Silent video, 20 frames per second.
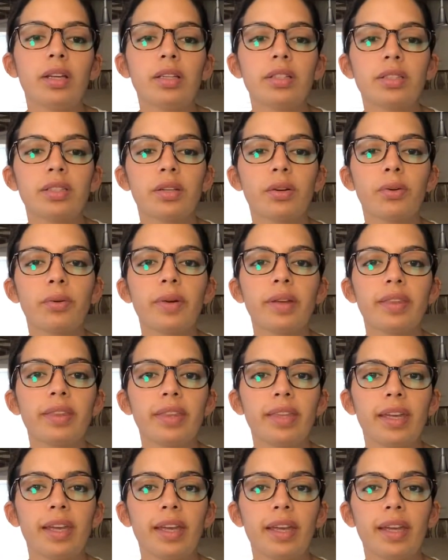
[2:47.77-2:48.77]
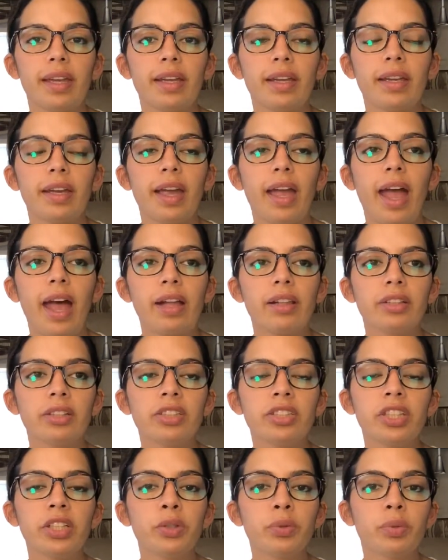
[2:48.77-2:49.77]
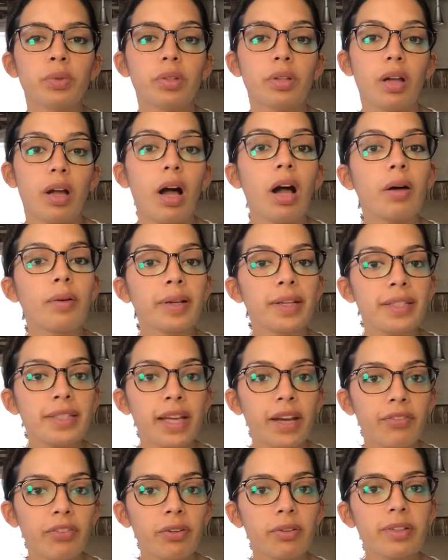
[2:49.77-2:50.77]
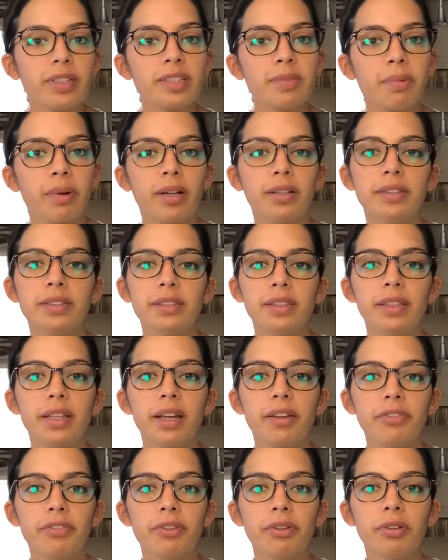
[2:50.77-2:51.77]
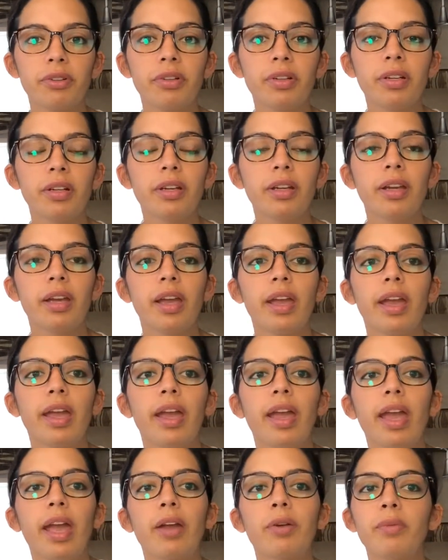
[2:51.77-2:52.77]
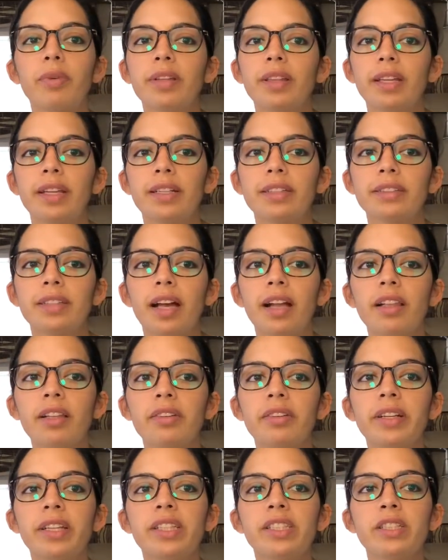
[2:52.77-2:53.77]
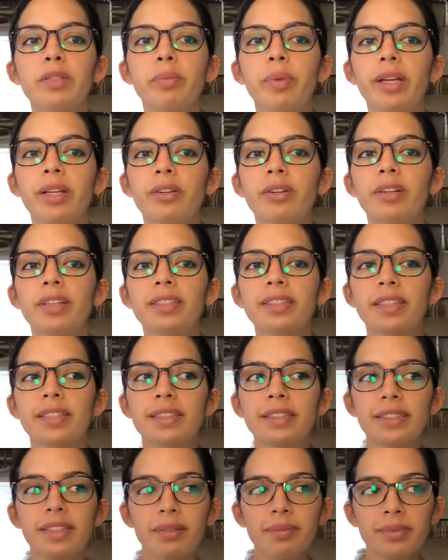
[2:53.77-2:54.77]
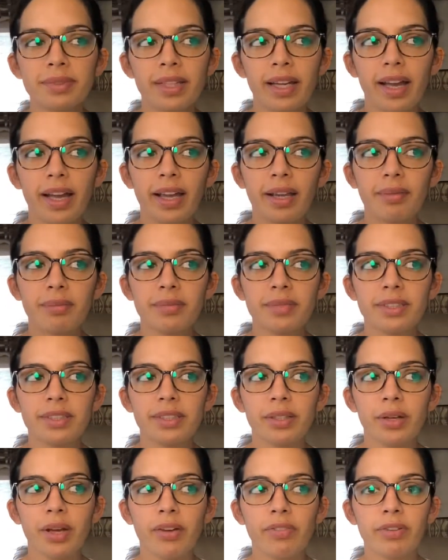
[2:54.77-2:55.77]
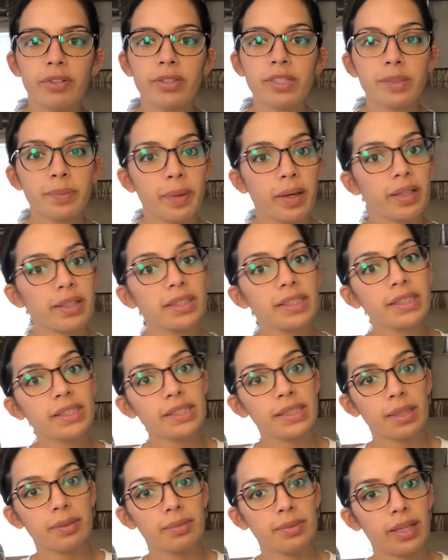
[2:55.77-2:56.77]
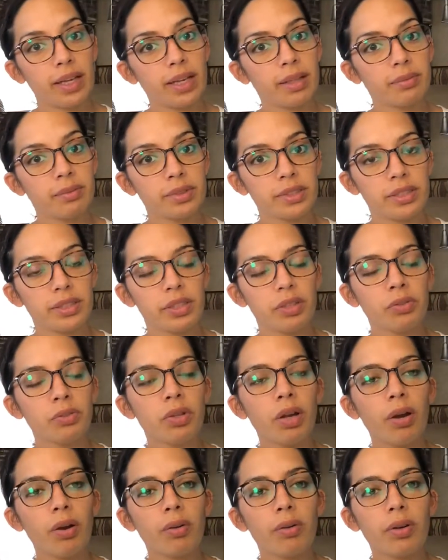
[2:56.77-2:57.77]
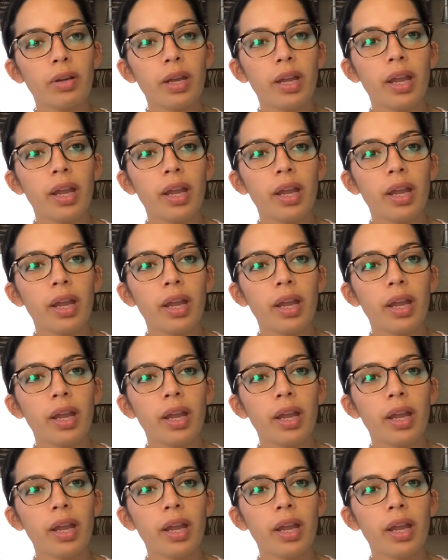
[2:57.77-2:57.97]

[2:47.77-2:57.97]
So with the allergy, you will always have a response to that food. And with the intolerance, you may notice that sometimes you have a response and sometimes you don't.